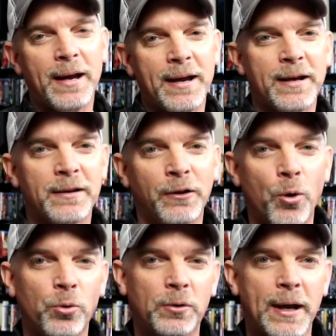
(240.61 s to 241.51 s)
a
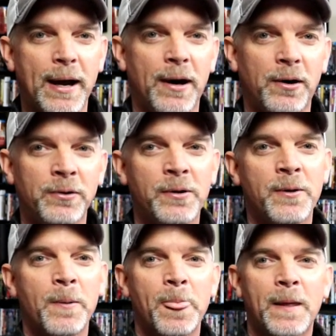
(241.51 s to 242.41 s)
local cow
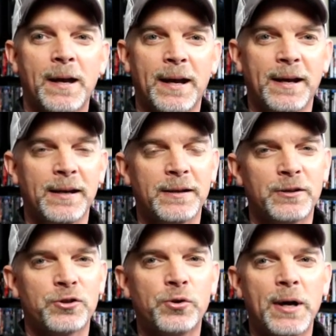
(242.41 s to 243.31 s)

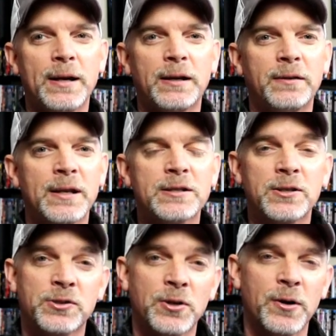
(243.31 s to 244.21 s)
and creating these
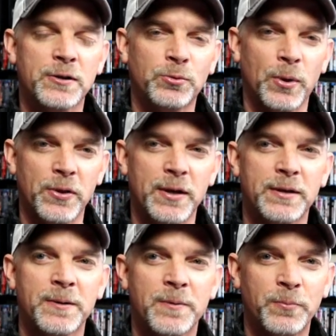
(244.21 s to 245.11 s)
desserts with
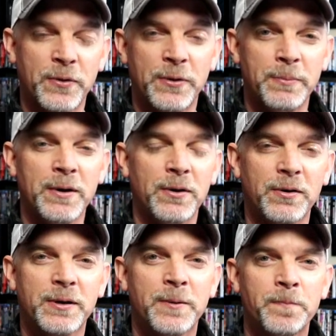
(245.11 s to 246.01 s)
it, with the
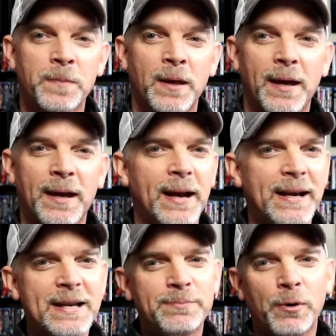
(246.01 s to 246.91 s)
milk. And I
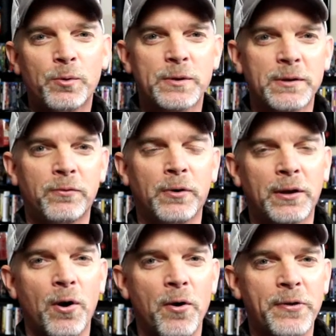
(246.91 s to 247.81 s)
guess milk was a
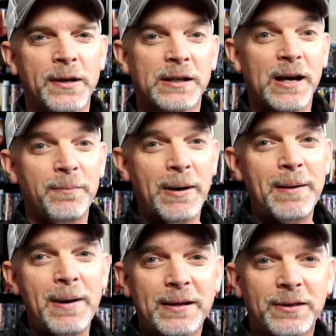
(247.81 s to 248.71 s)
really hard thing to come
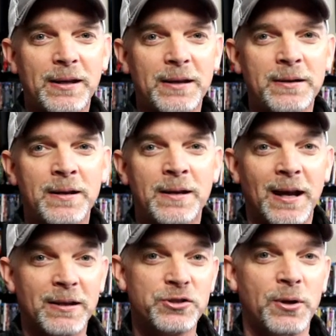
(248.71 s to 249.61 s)
by back then,
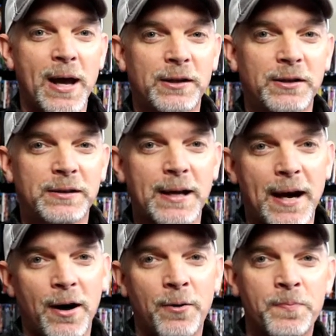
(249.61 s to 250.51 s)
unless you had a good
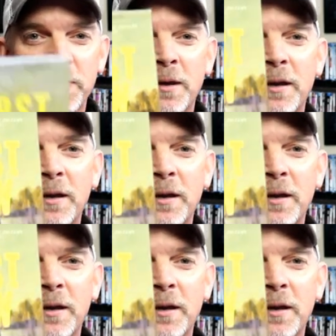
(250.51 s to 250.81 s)
cow.